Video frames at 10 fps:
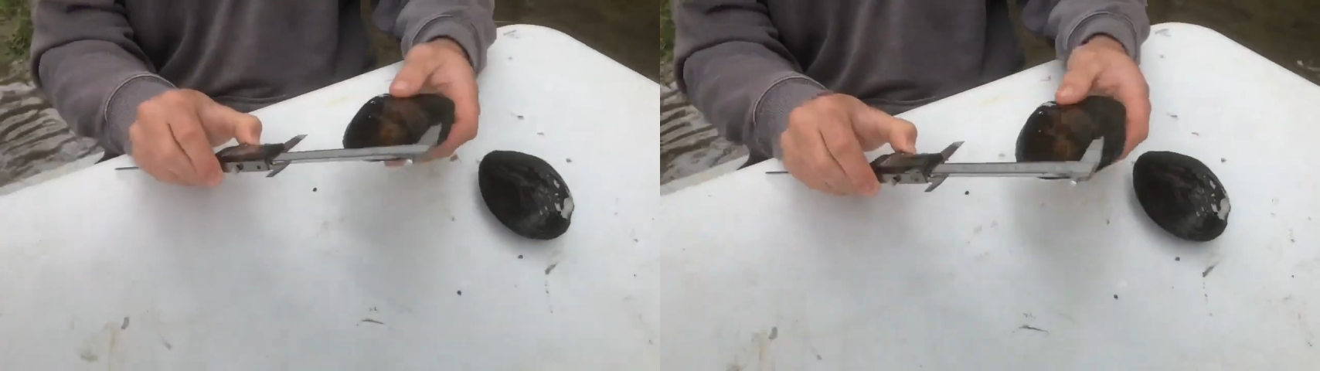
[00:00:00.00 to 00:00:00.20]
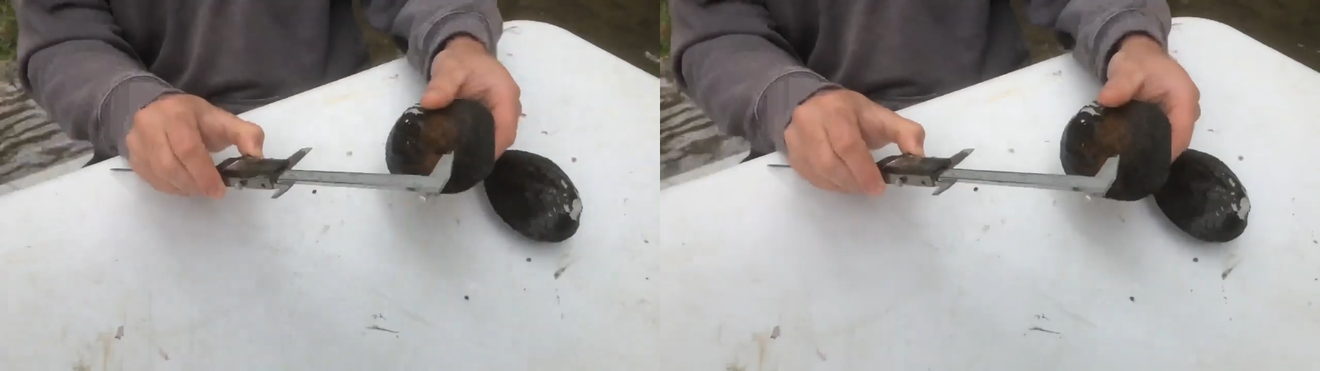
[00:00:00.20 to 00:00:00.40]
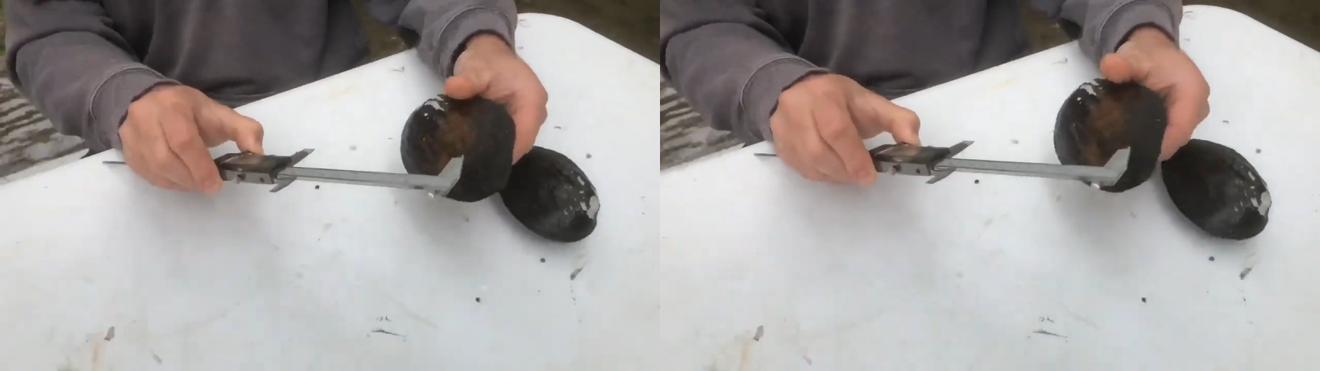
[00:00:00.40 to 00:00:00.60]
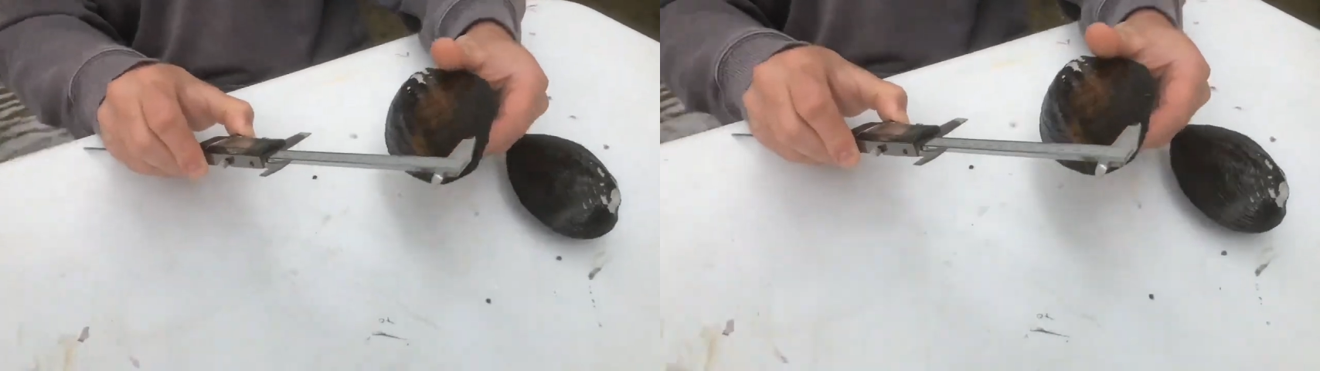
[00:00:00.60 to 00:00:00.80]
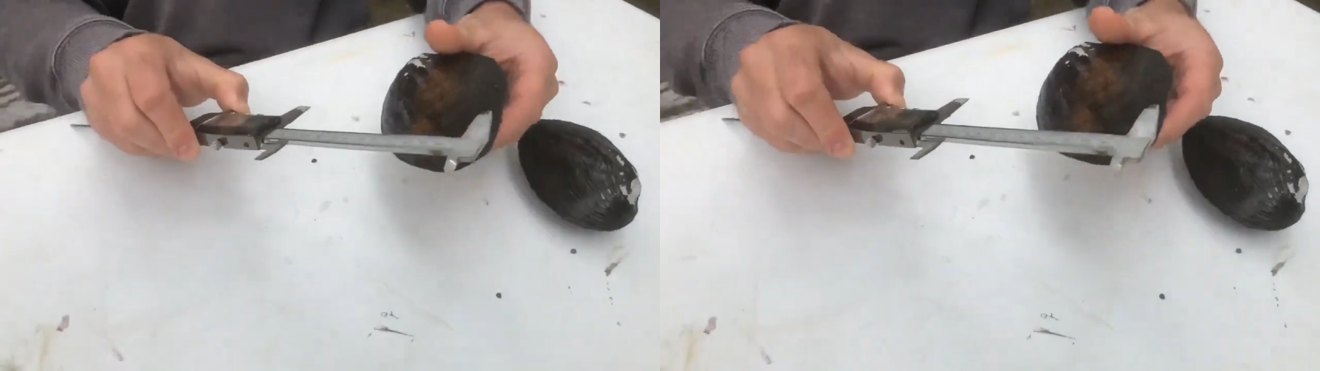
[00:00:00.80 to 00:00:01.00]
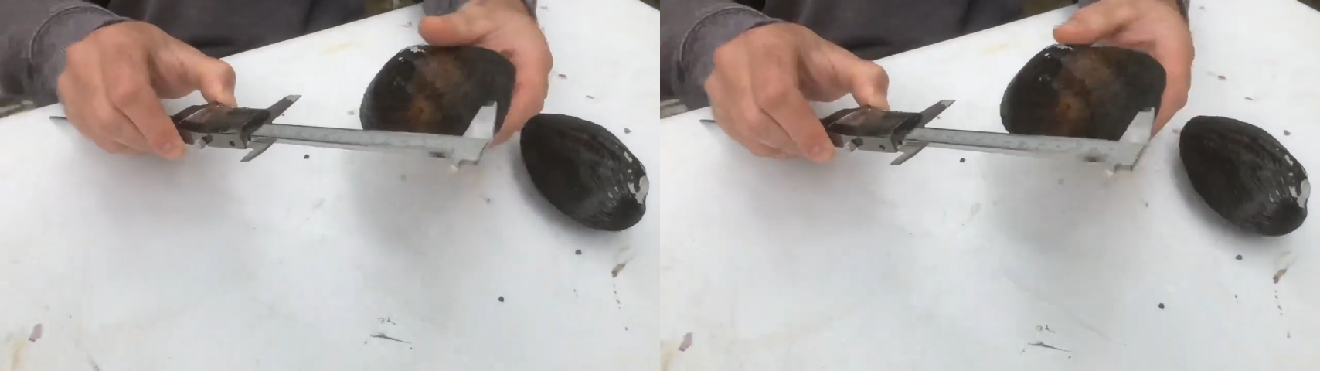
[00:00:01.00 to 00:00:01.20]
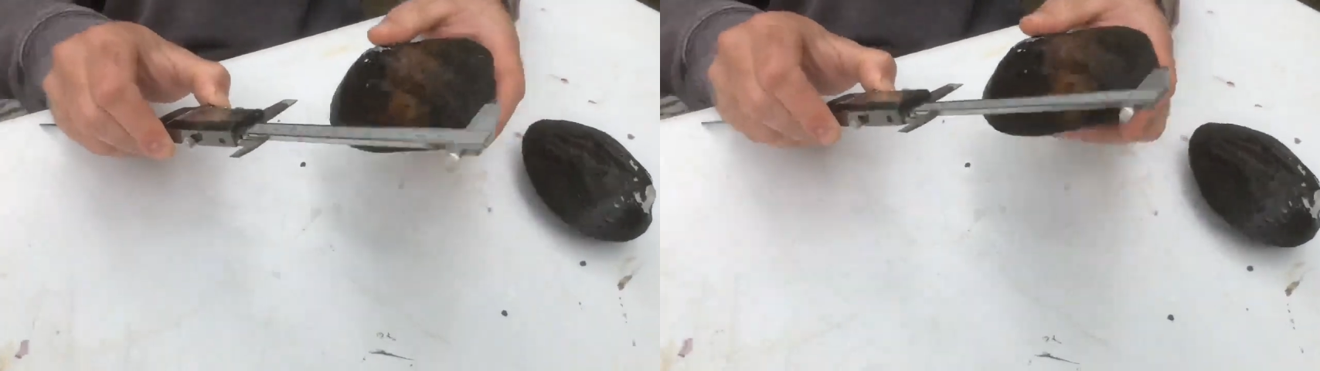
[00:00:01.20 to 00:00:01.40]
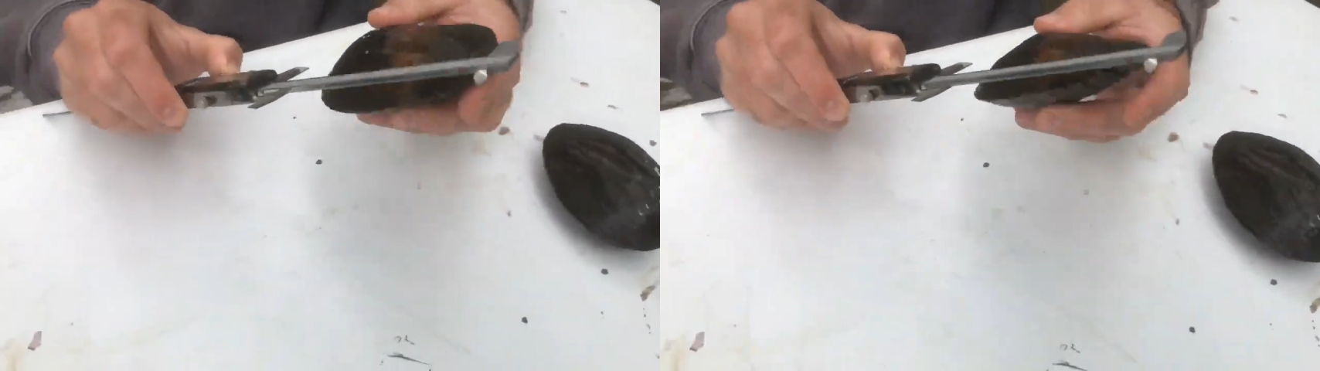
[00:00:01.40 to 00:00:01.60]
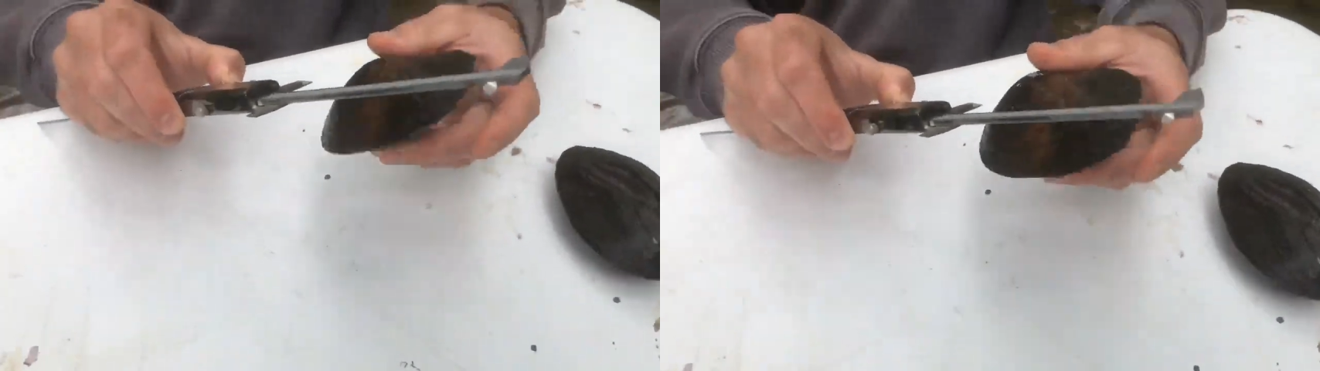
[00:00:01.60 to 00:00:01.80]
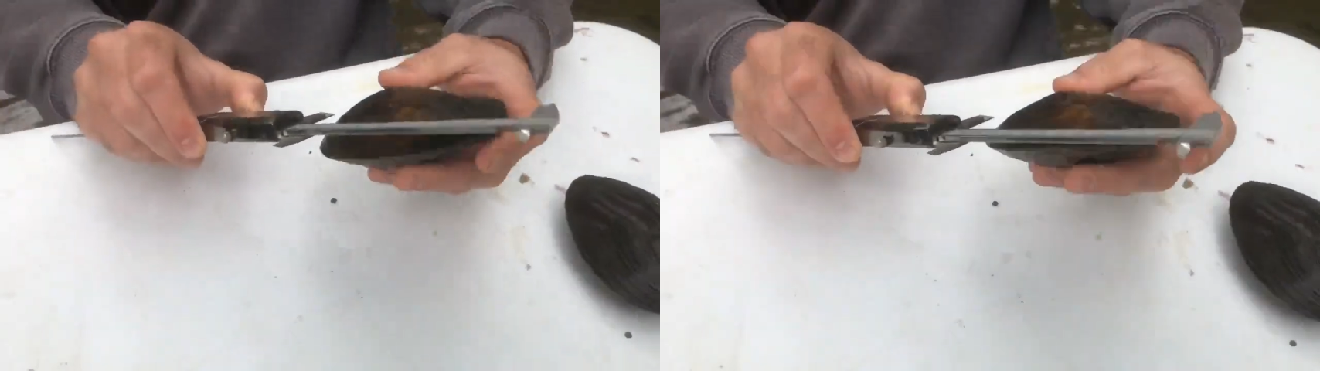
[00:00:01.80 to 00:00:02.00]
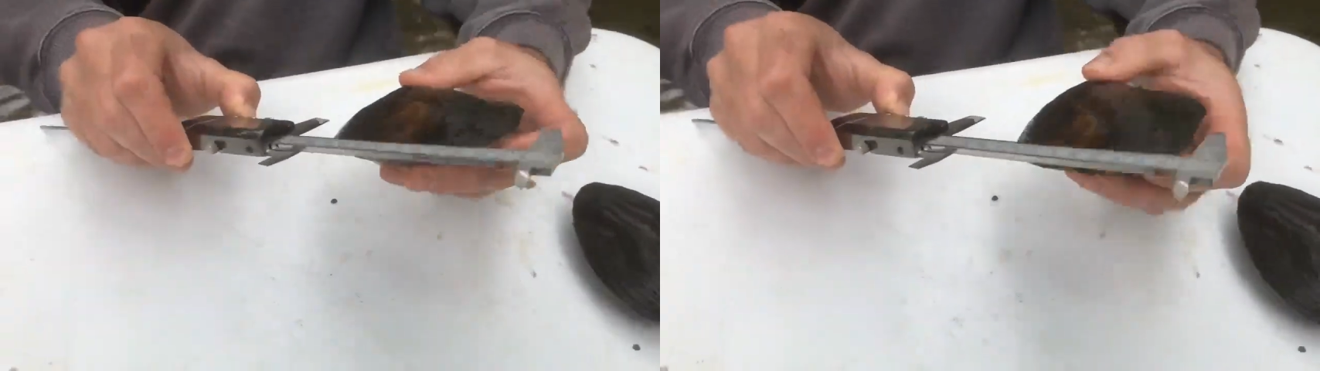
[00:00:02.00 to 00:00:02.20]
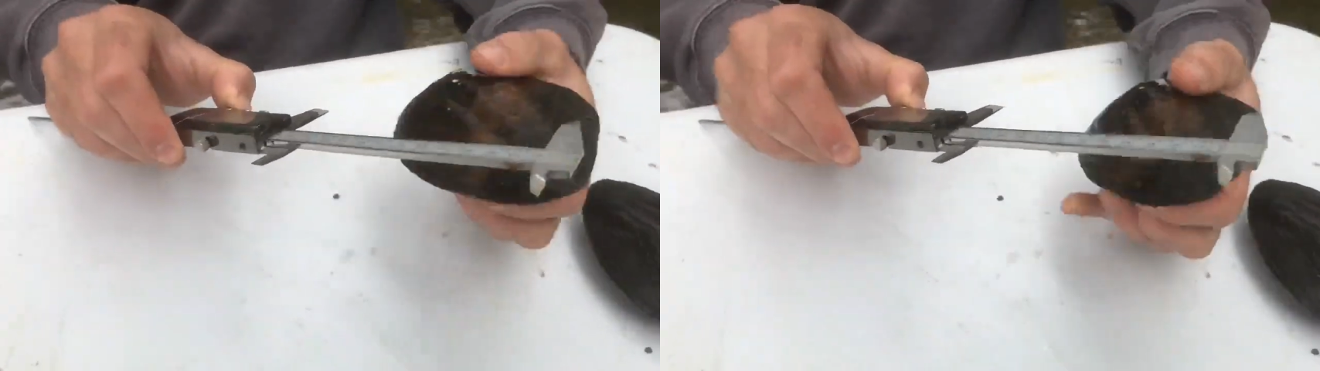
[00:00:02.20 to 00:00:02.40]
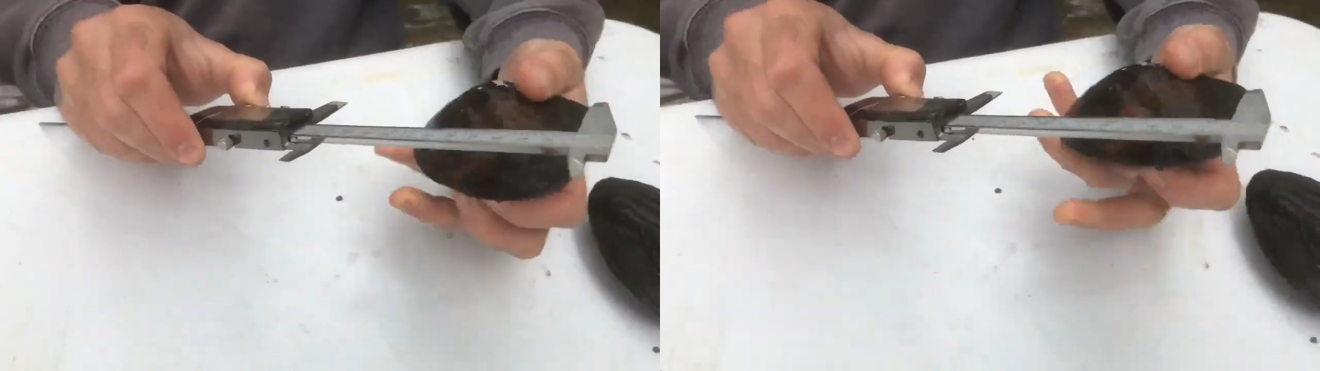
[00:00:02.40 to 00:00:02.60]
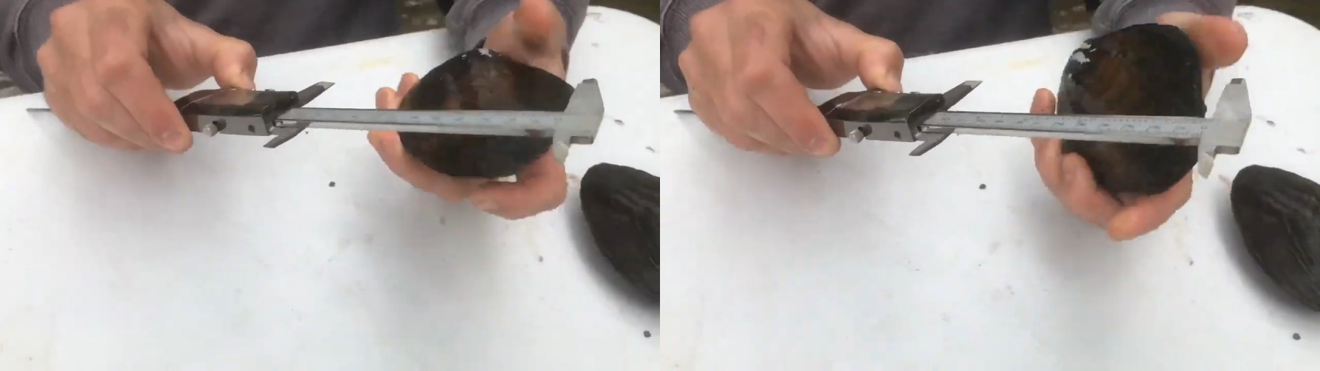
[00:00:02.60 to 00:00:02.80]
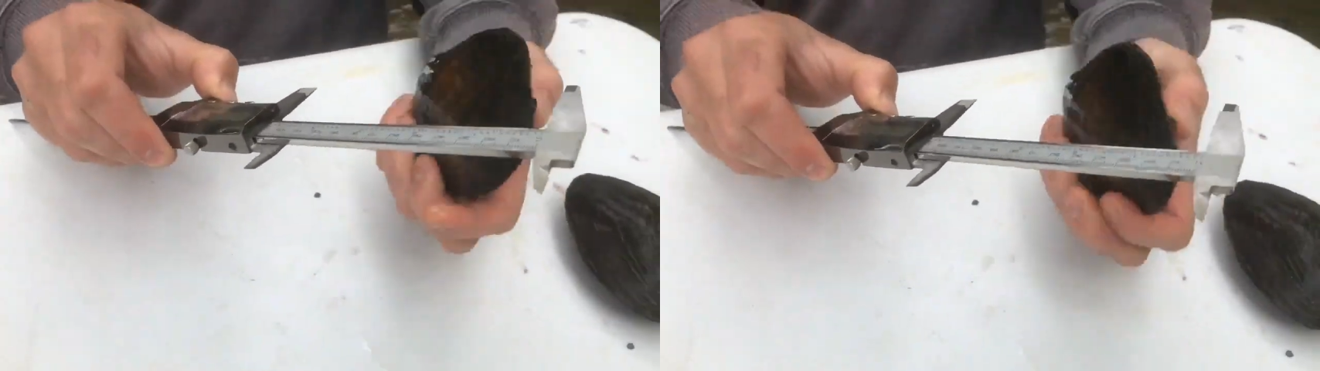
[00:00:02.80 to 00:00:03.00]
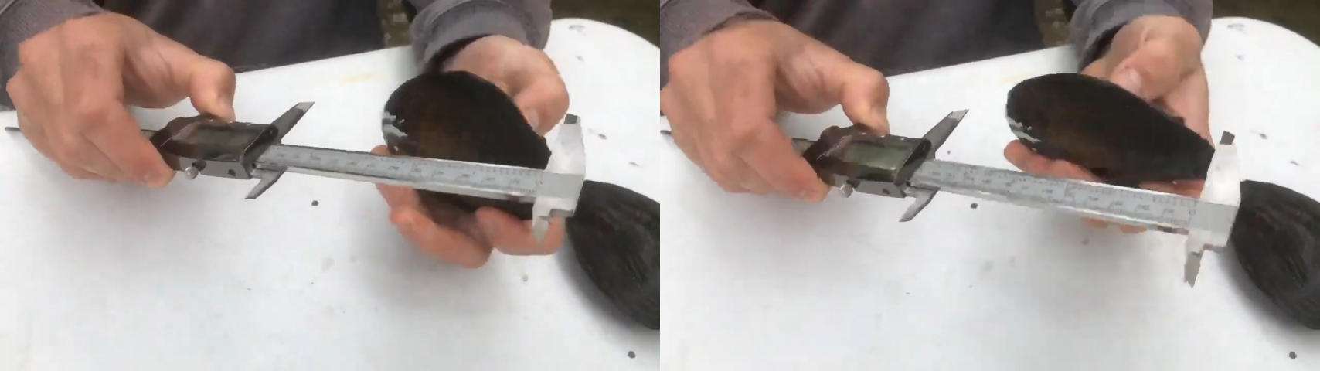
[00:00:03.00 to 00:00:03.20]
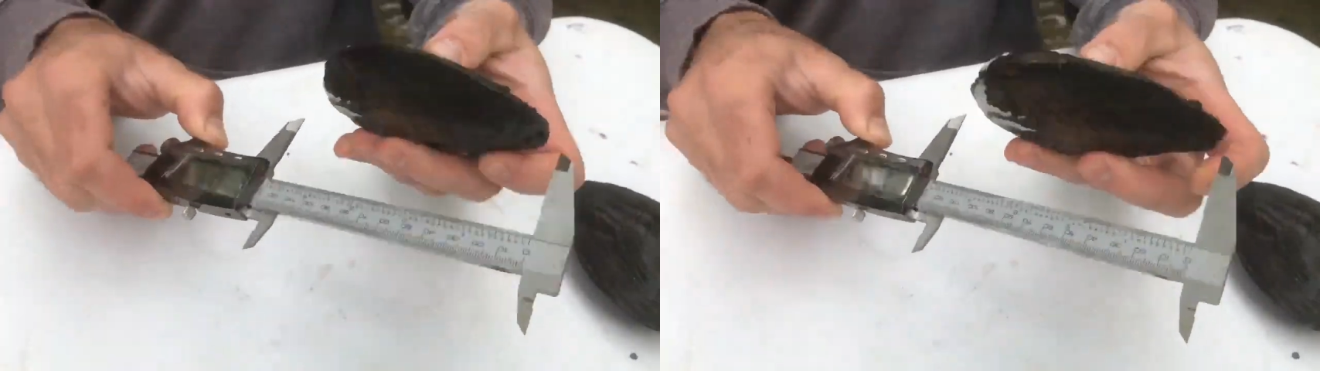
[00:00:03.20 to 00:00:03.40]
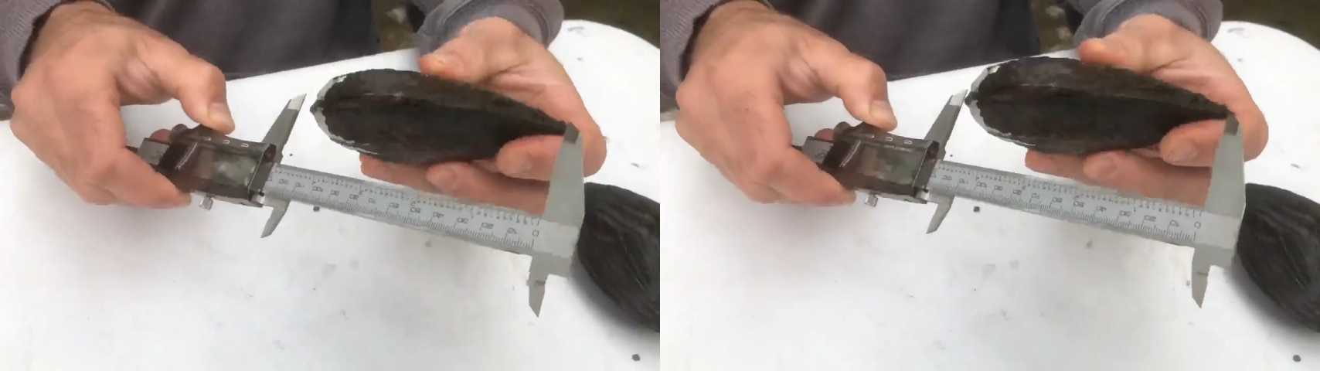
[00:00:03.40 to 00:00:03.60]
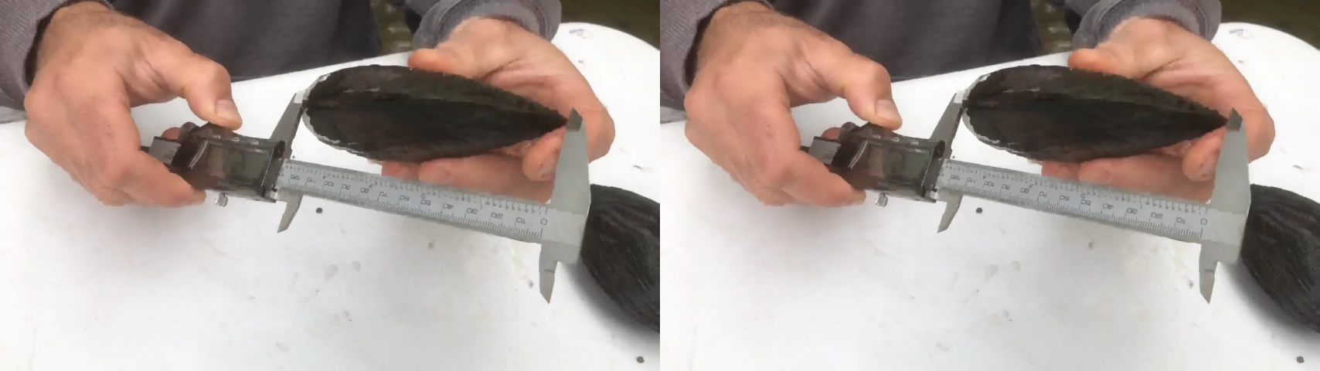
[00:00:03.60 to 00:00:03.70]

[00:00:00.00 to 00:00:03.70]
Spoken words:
Nobody's mouth can be seen.